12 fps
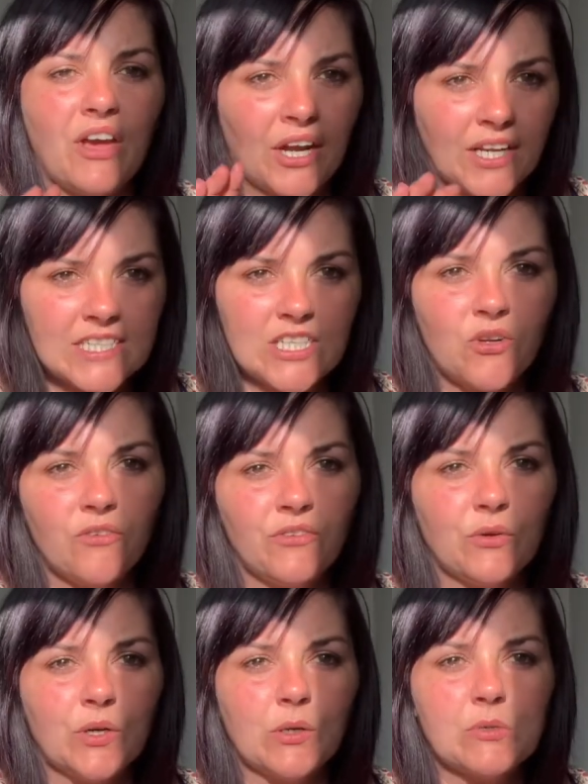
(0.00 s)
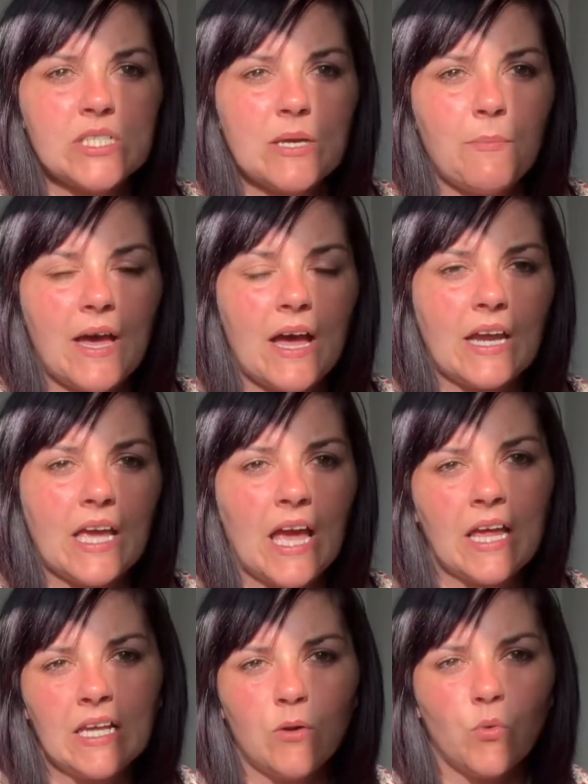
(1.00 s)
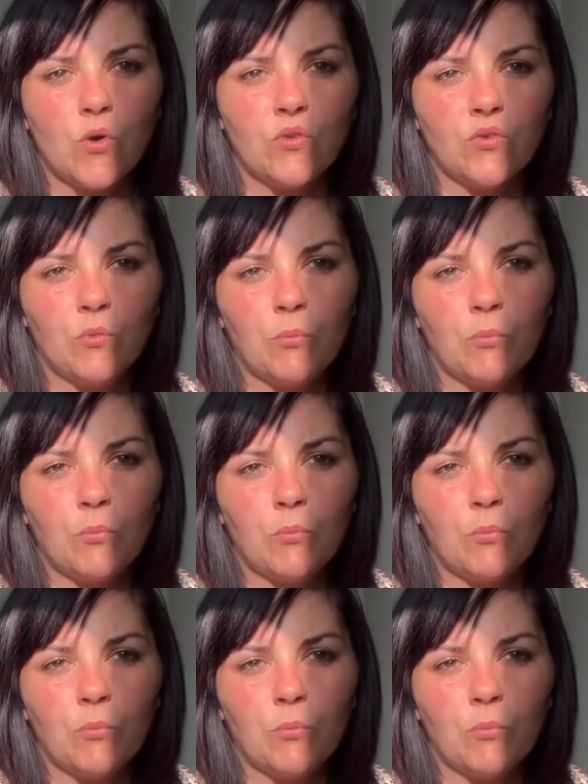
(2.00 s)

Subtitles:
and I did not feel guilty about it, and it was